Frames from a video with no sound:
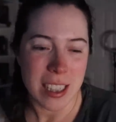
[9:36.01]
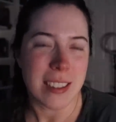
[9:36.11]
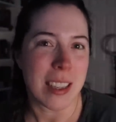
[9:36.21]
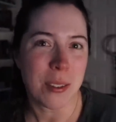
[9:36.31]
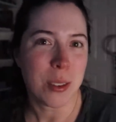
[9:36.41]

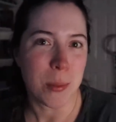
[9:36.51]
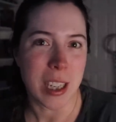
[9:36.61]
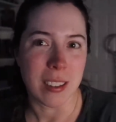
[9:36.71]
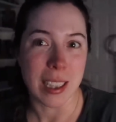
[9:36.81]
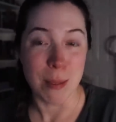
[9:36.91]
That sounds
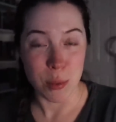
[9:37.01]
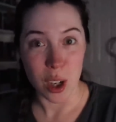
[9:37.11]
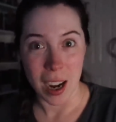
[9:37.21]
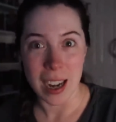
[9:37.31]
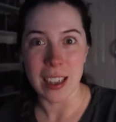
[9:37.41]
weird. Like I'm
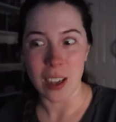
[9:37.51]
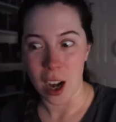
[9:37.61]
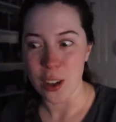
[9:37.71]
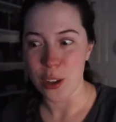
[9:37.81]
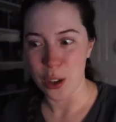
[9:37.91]
trying
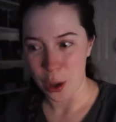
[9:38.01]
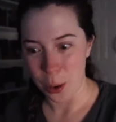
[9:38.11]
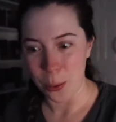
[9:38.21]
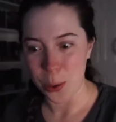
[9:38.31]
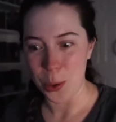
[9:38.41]
not to
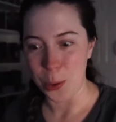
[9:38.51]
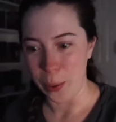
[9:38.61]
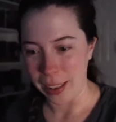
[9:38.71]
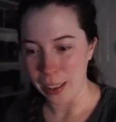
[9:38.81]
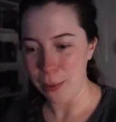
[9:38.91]
go too
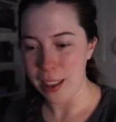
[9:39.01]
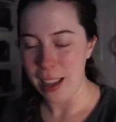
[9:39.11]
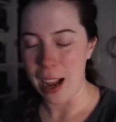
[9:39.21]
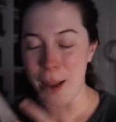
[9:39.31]
quickly with it.